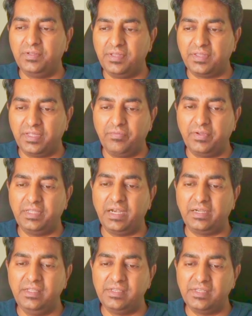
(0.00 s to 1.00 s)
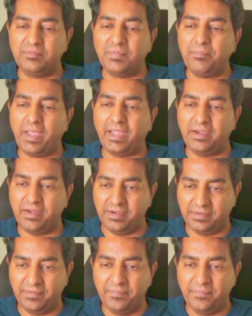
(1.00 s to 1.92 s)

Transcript: the server that this is my MAC address.